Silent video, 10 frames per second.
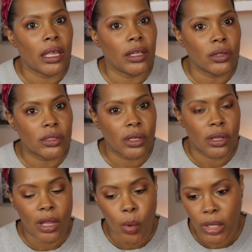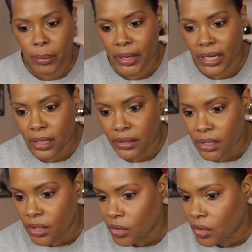It looks glowy, but it
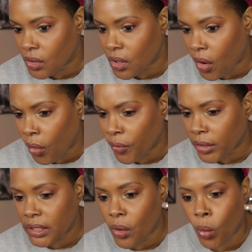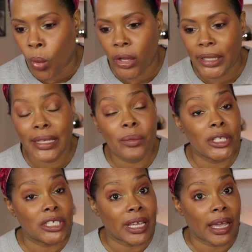doesn't look overly oily,
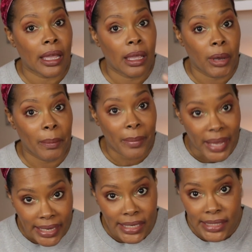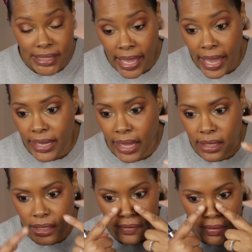which I am amazed at.
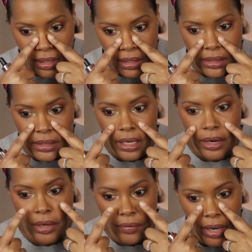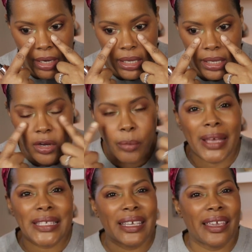Like even in this area right here,
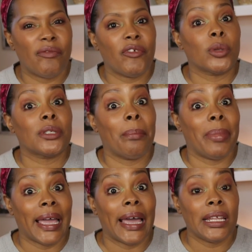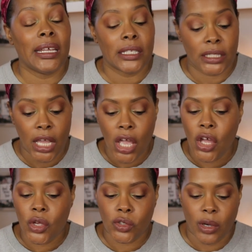my skin feels balanced.
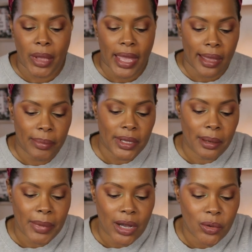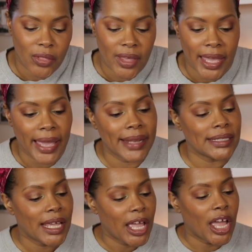So I'm happy about that.